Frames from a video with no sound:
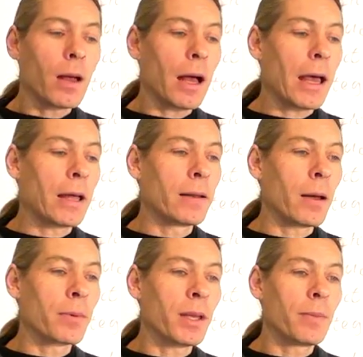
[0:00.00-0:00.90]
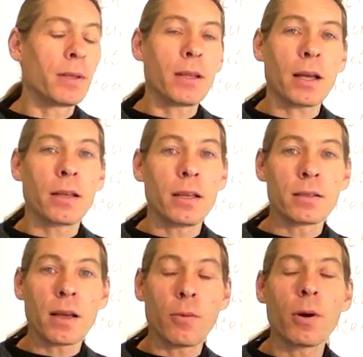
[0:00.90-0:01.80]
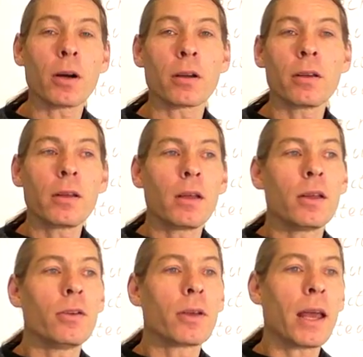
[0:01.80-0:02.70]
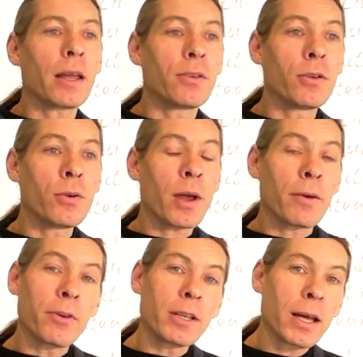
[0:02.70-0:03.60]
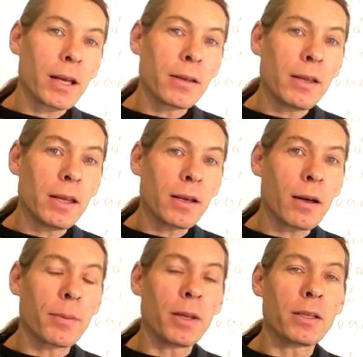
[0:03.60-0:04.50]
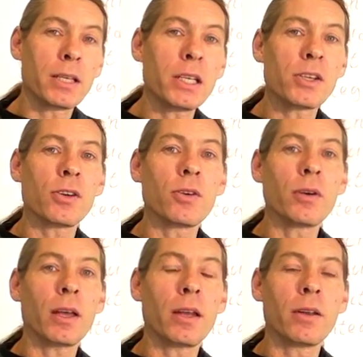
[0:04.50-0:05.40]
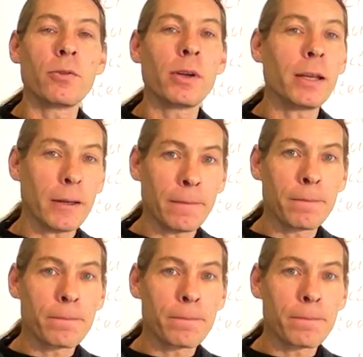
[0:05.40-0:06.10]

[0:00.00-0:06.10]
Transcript: And keep the techniques that work. You can't do every technique I'm going to teach you in a reading.